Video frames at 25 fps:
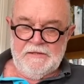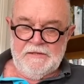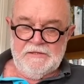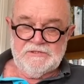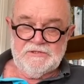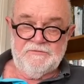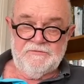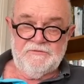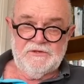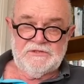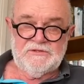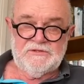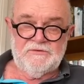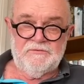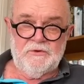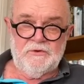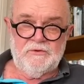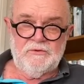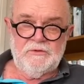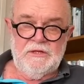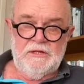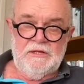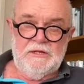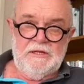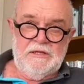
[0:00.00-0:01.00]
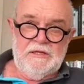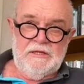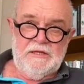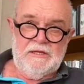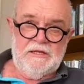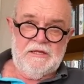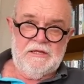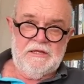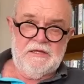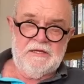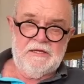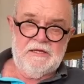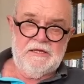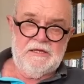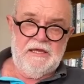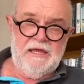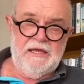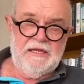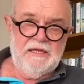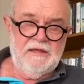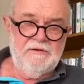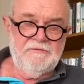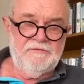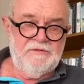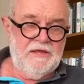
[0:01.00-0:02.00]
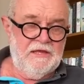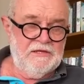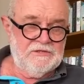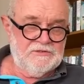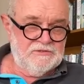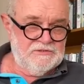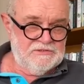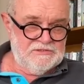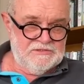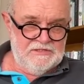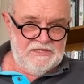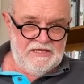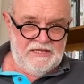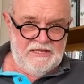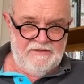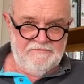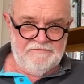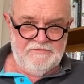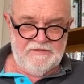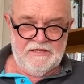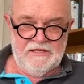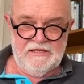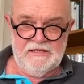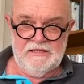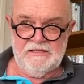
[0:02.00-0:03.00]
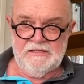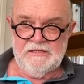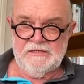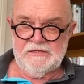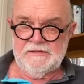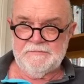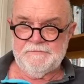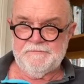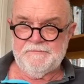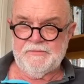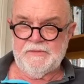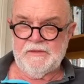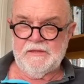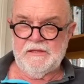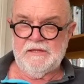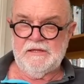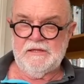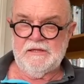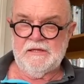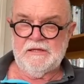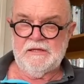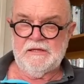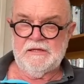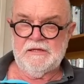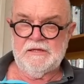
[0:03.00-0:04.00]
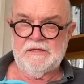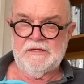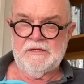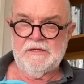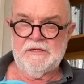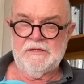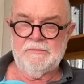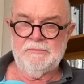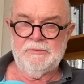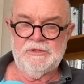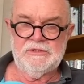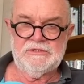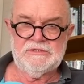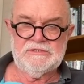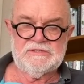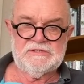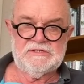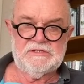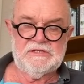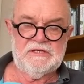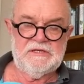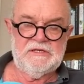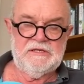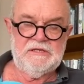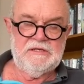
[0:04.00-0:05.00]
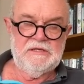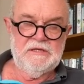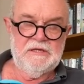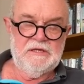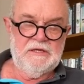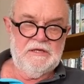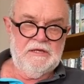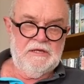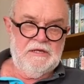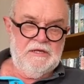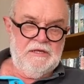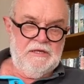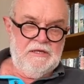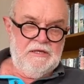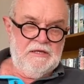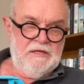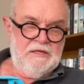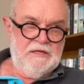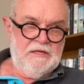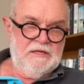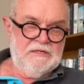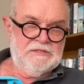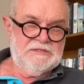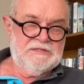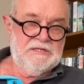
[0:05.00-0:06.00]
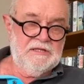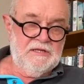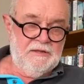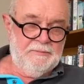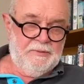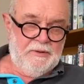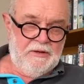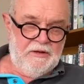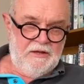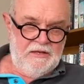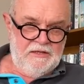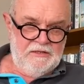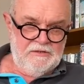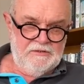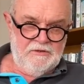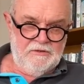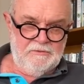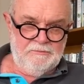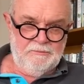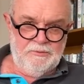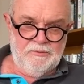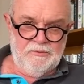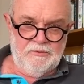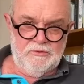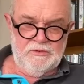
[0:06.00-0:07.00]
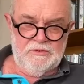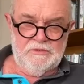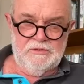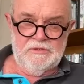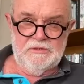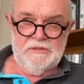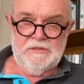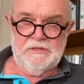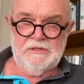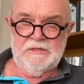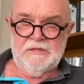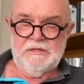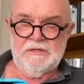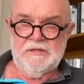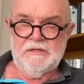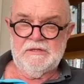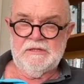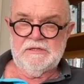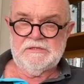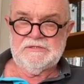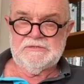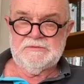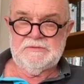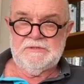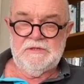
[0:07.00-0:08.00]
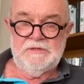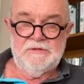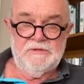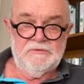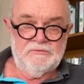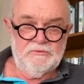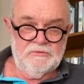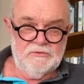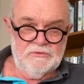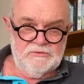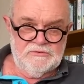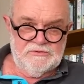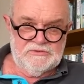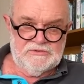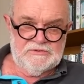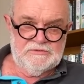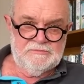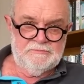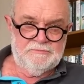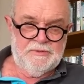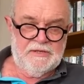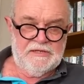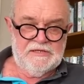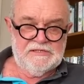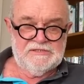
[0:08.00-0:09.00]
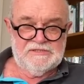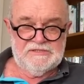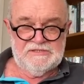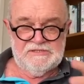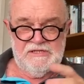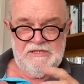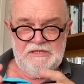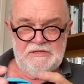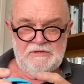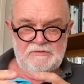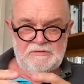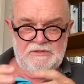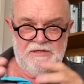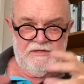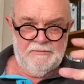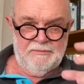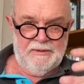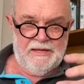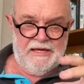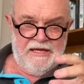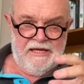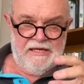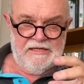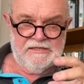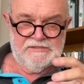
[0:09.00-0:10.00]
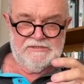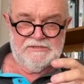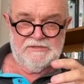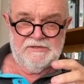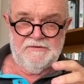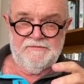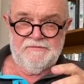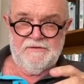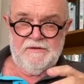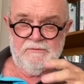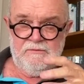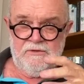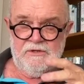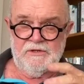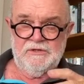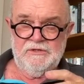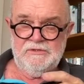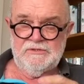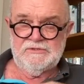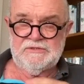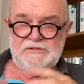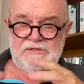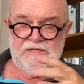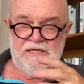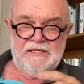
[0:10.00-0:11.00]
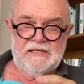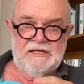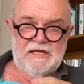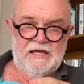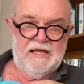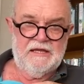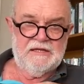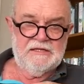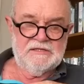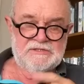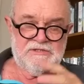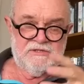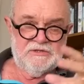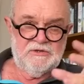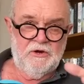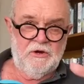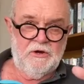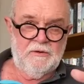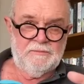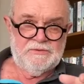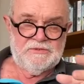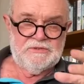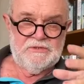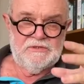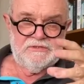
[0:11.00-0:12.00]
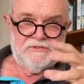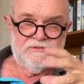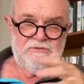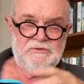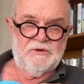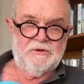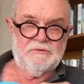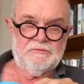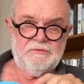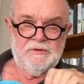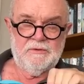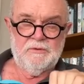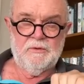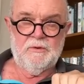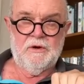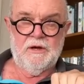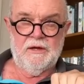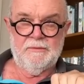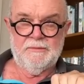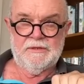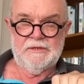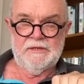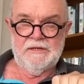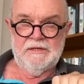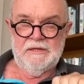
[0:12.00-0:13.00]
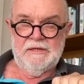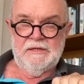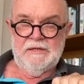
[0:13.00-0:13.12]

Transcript: So first of all, any of the entrants can have an emergency tiller pilot on board. That's in the rules, but it's sealed in a bag. So if they want to use it, they can. It's an option. It's not a requirement.